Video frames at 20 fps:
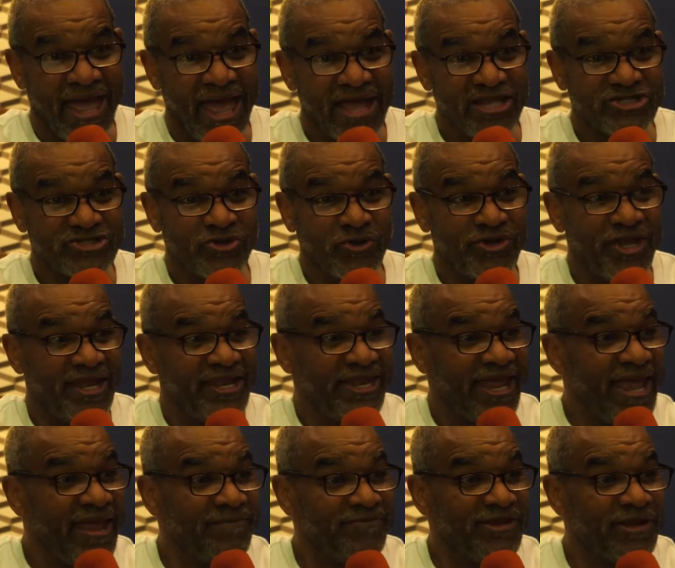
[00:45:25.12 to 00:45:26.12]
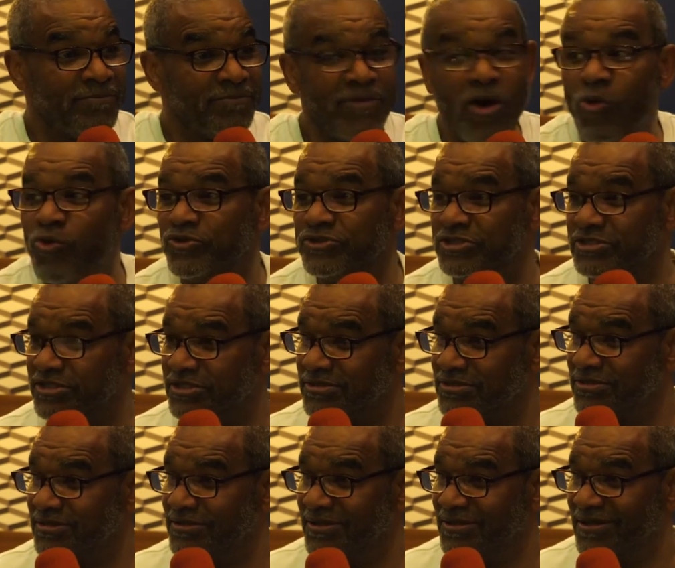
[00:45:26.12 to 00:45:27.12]
And so they named him Moses,
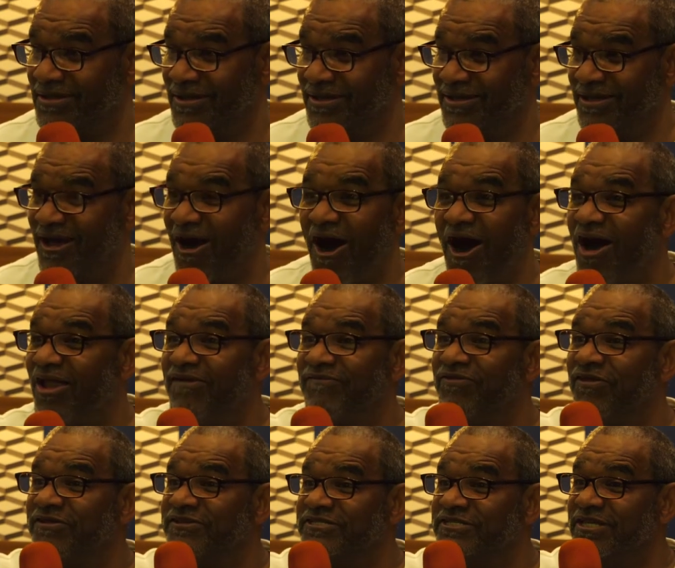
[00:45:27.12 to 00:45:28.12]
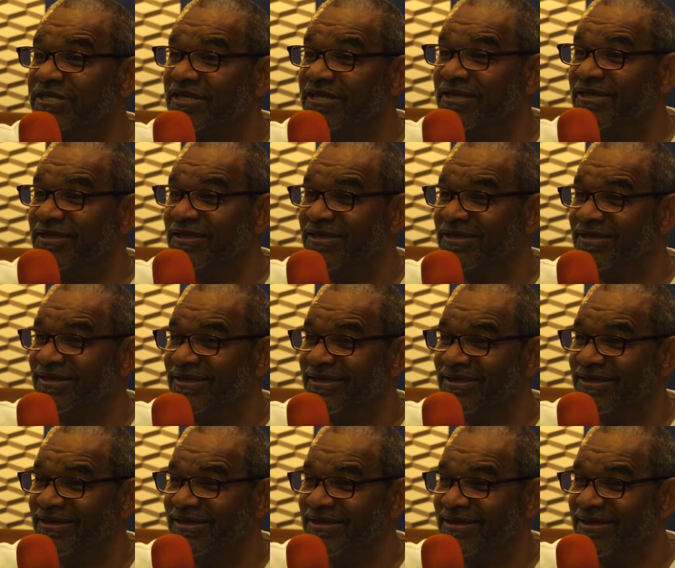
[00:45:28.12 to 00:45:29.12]
God of the sea.
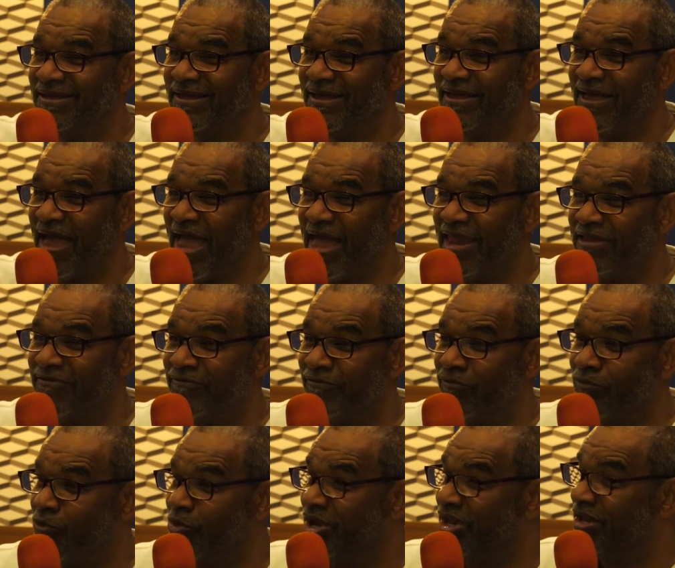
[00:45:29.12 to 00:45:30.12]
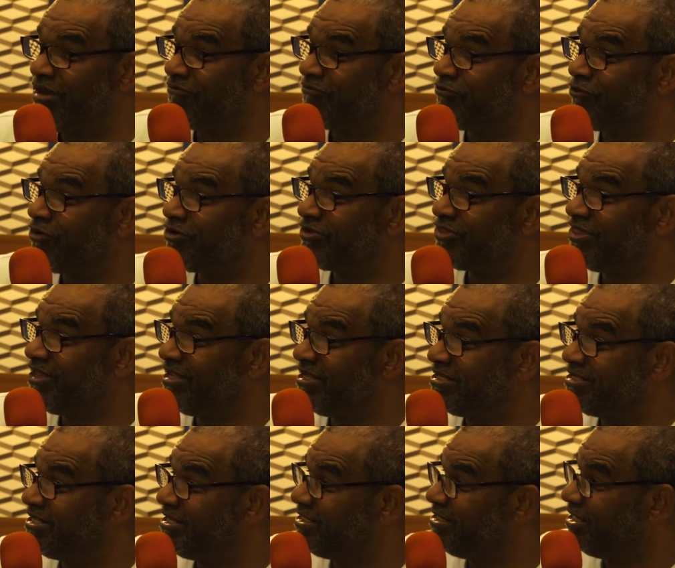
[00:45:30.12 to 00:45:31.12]
And the, one of the first
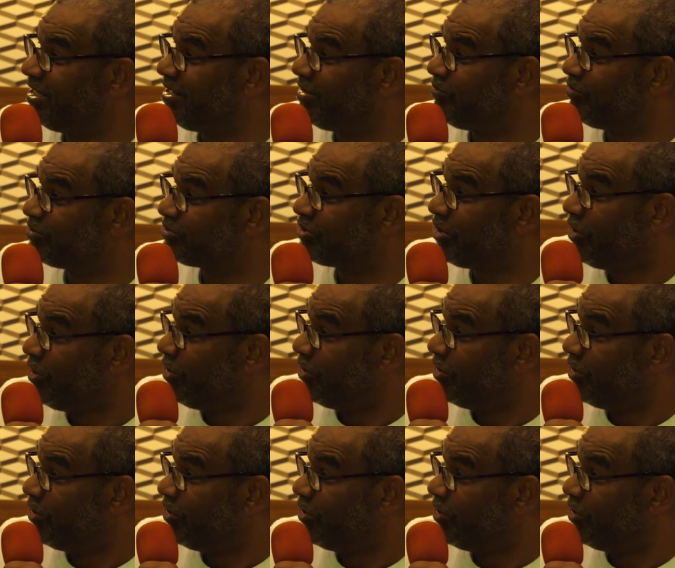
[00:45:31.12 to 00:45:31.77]
things he did was